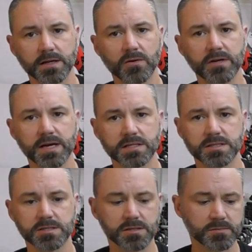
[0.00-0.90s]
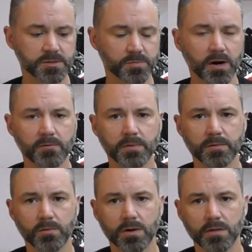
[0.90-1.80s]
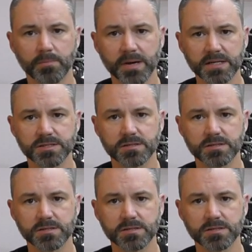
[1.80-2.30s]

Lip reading: the ODS system is probably one of the best